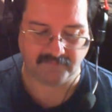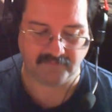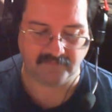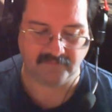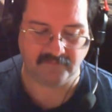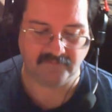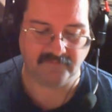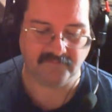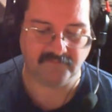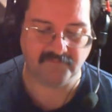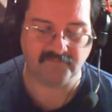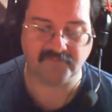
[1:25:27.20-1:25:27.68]

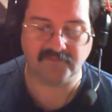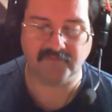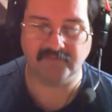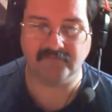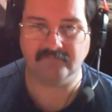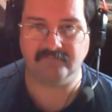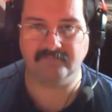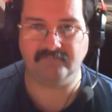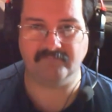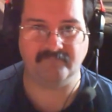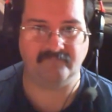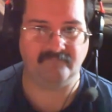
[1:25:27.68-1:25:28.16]
You
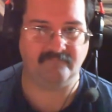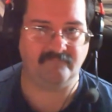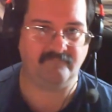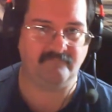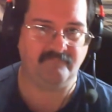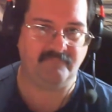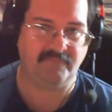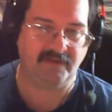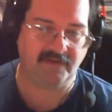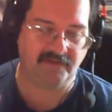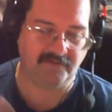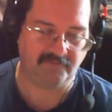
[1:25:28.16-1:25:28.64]
can
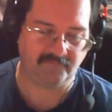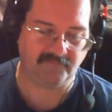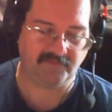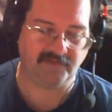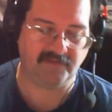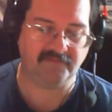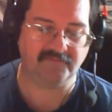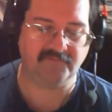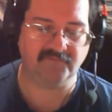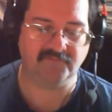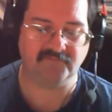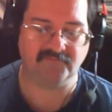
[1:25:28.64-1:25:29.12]
pay a
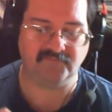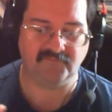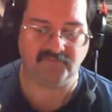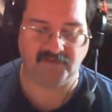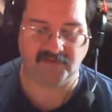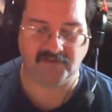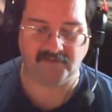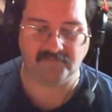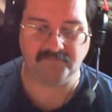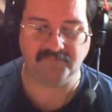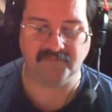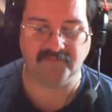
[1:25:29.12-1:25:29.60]
red,
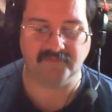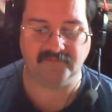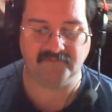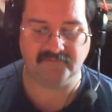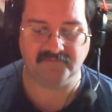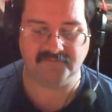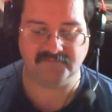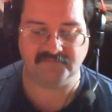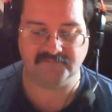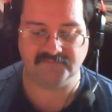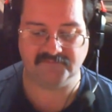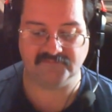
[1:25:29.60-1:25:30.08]
tap.
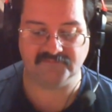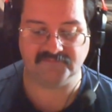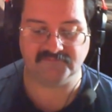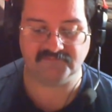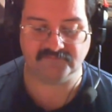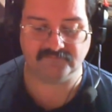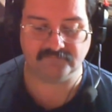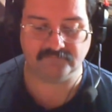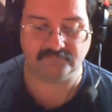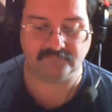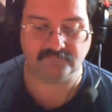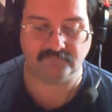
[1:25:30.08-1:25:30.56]

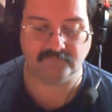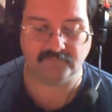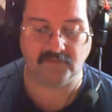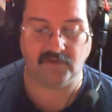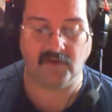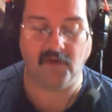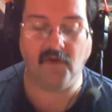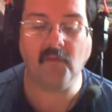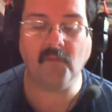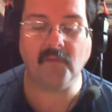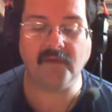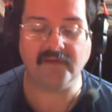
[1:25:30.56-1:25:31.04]

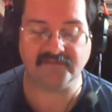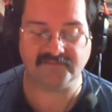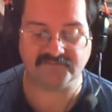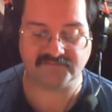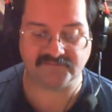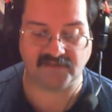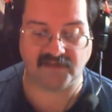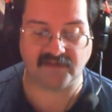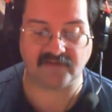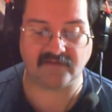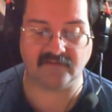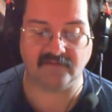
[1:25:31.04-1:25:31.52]
Oh, and
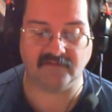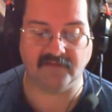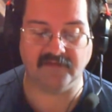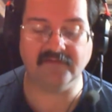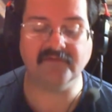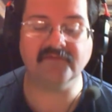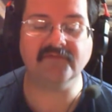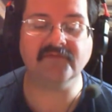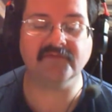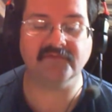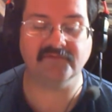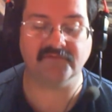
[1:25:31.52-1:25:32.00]
sack
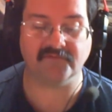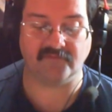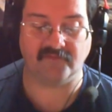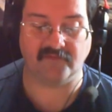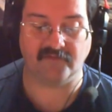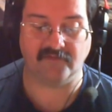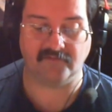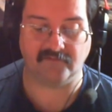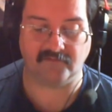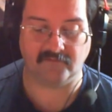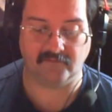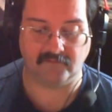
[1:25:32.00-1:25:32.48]
land to
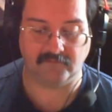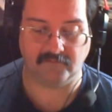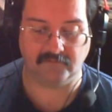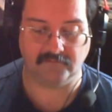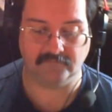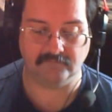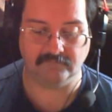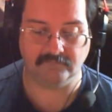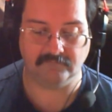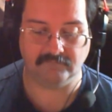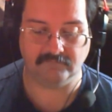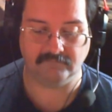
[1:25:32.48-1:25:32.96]
draw a card.
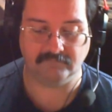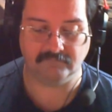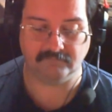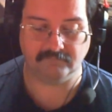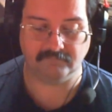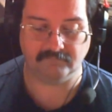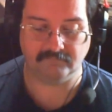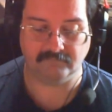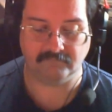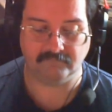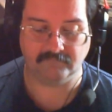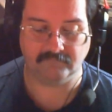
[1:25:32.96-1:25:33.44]

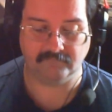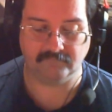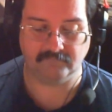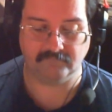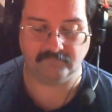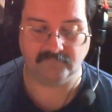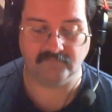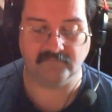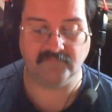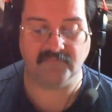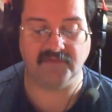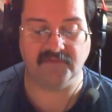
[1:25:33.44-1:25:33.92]

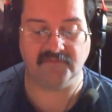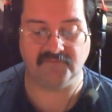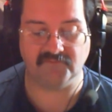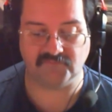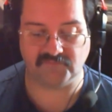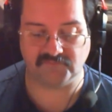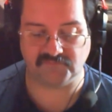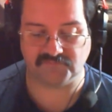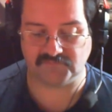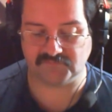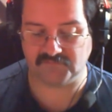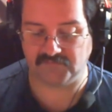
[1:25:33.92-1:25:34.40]

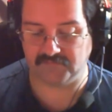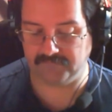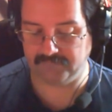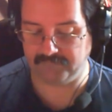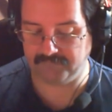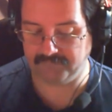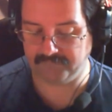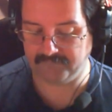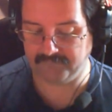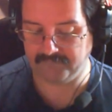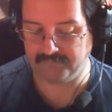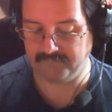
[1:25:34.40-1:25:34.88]
Interesting.
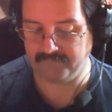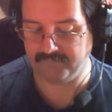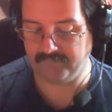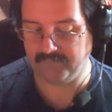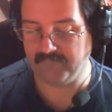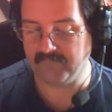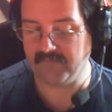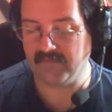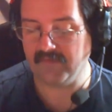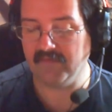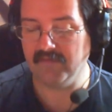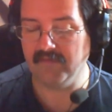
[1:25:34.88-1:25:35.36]

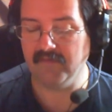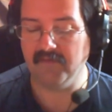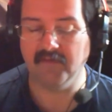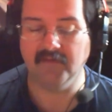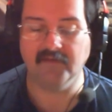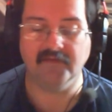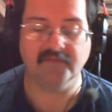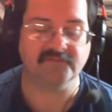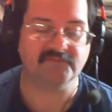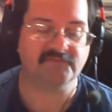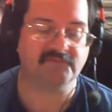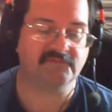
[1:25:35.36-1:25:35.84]

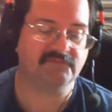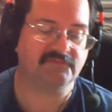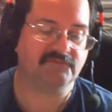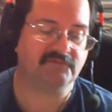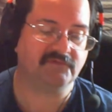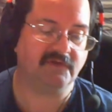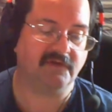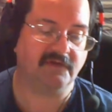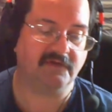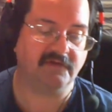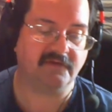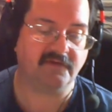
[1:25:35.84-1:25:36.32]
It's also
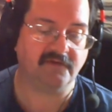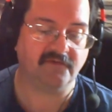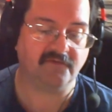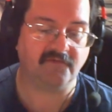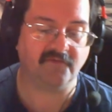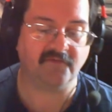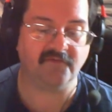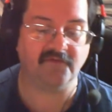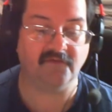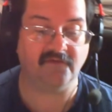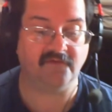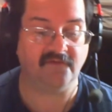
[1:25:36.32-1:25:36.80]
got
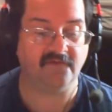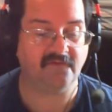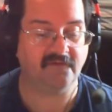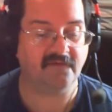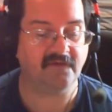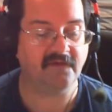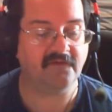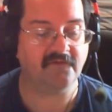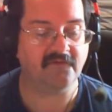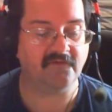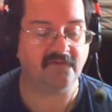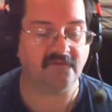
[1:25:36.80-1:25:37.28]
a
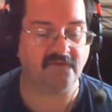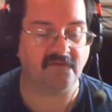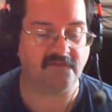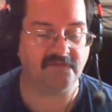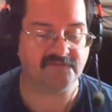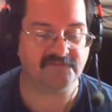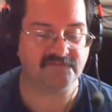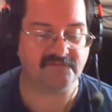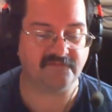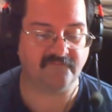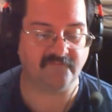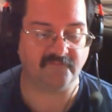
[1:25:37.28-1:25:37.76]
kicker
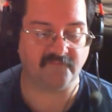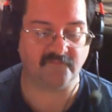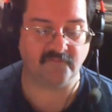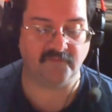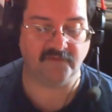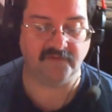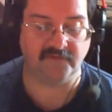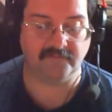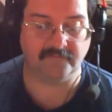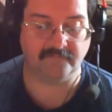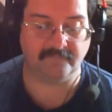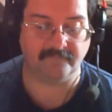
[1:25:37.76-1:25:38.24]
cost of a green.